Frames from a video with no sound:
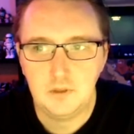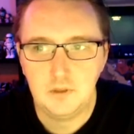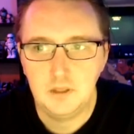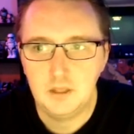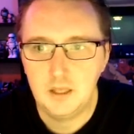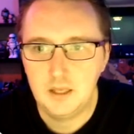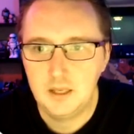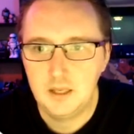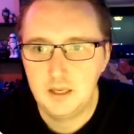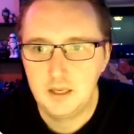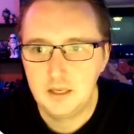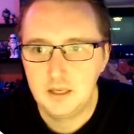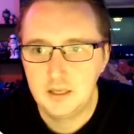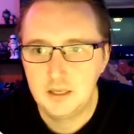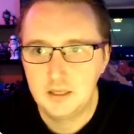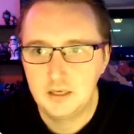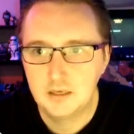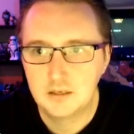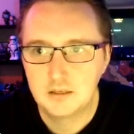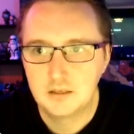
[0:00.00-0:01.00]

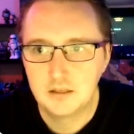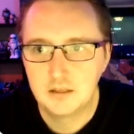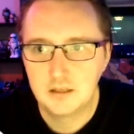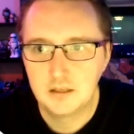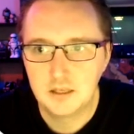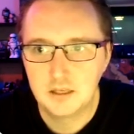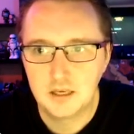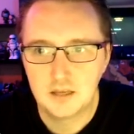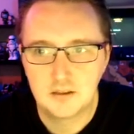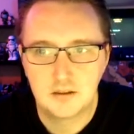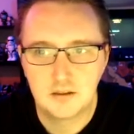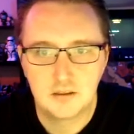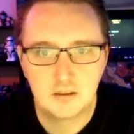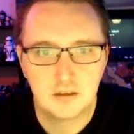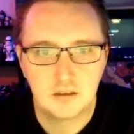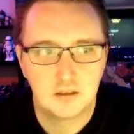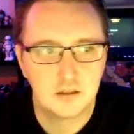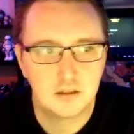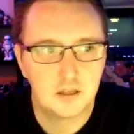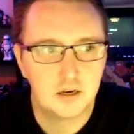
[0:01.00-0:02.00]
And the other
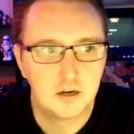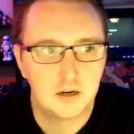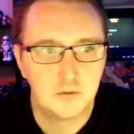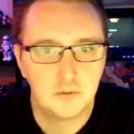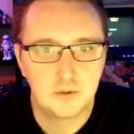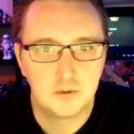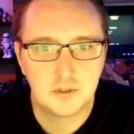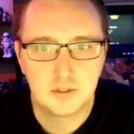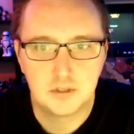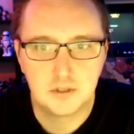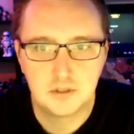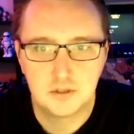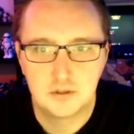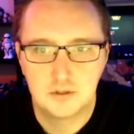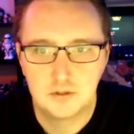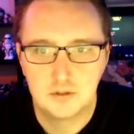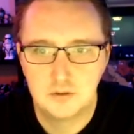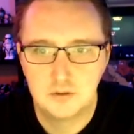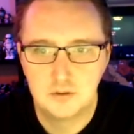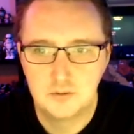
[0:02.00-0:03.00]
thing that I want to
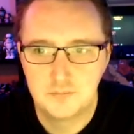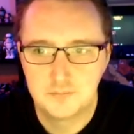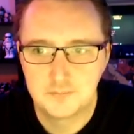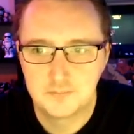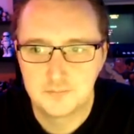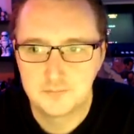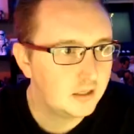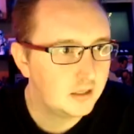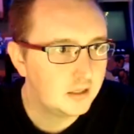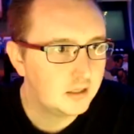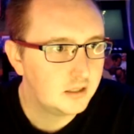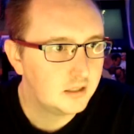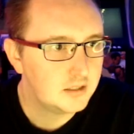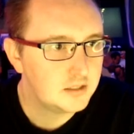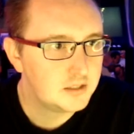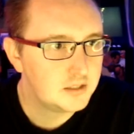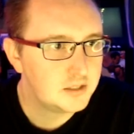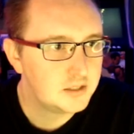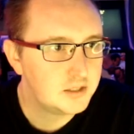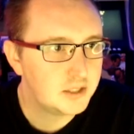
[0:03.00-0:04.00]
do
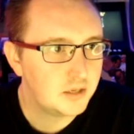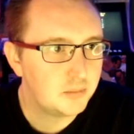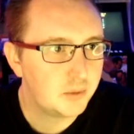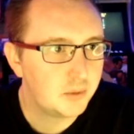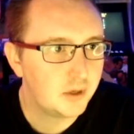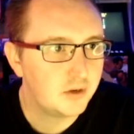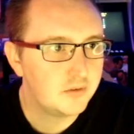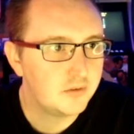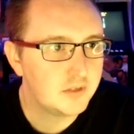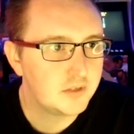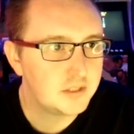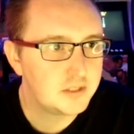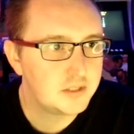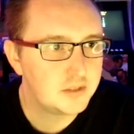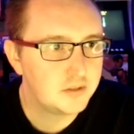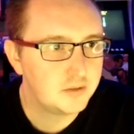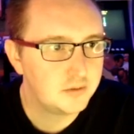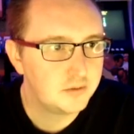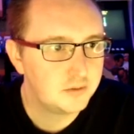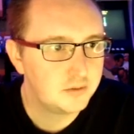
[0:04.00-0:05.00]
is jump over
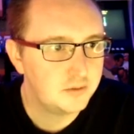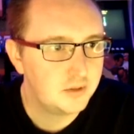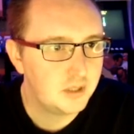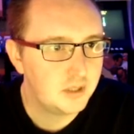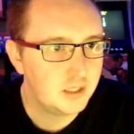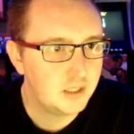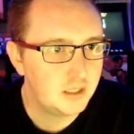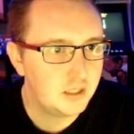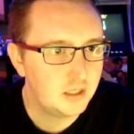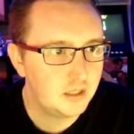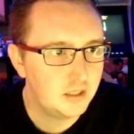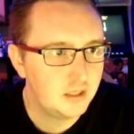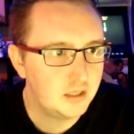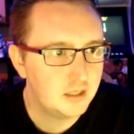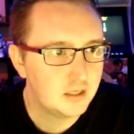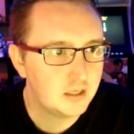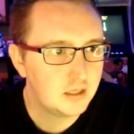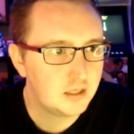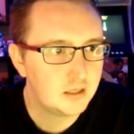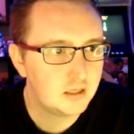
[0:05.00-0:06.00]
to
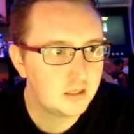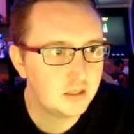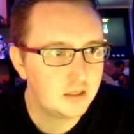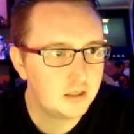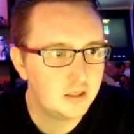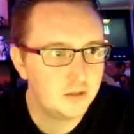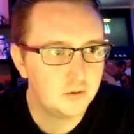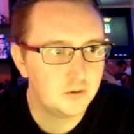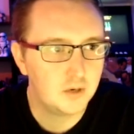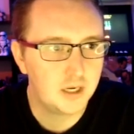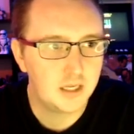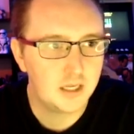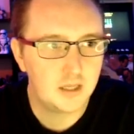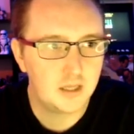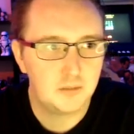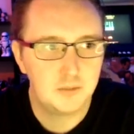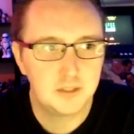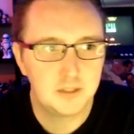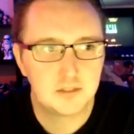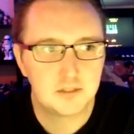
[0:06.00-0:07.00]
the UI
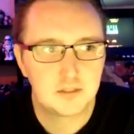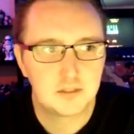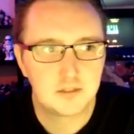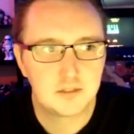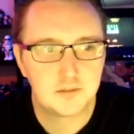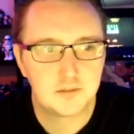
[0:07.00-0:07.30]
elements,